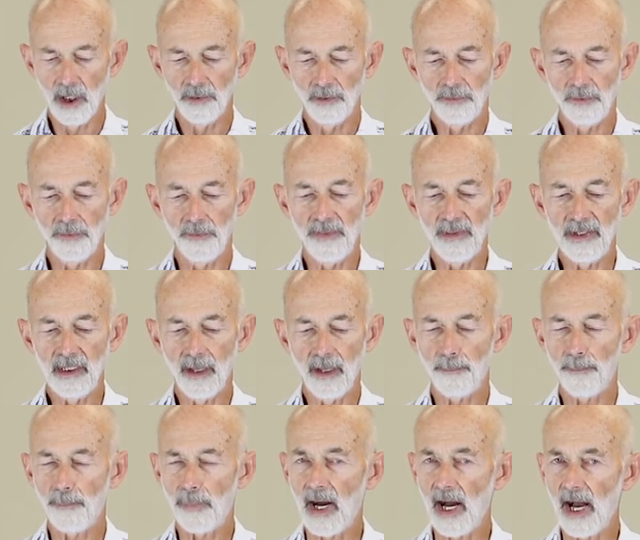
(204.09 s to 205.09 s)
to the
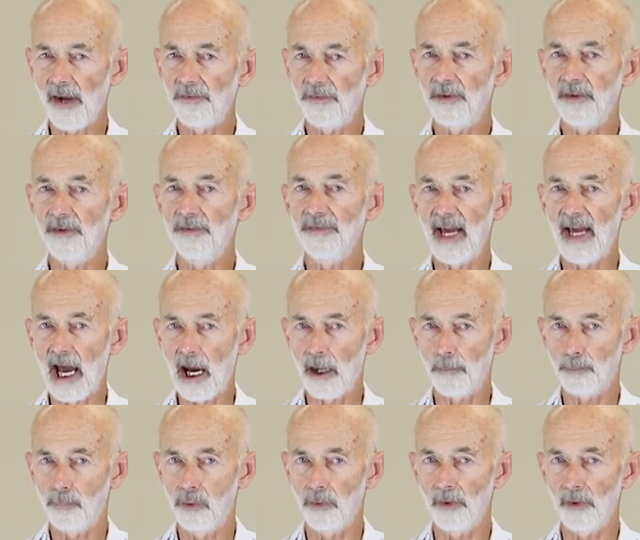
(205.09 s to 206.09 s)
positive
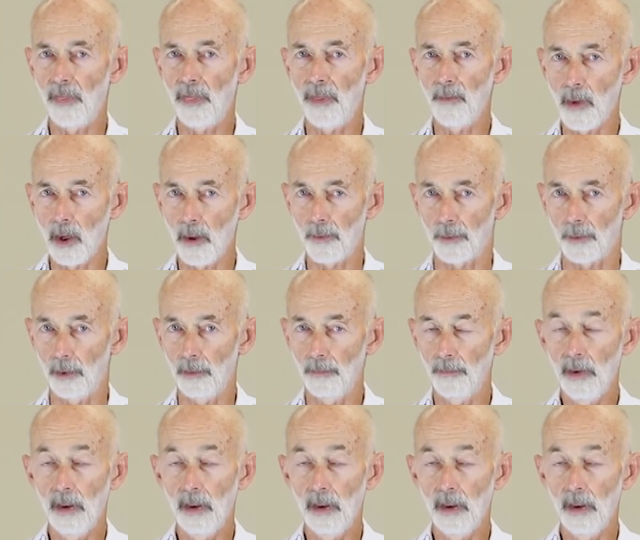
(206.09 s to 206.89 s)
output of the motor.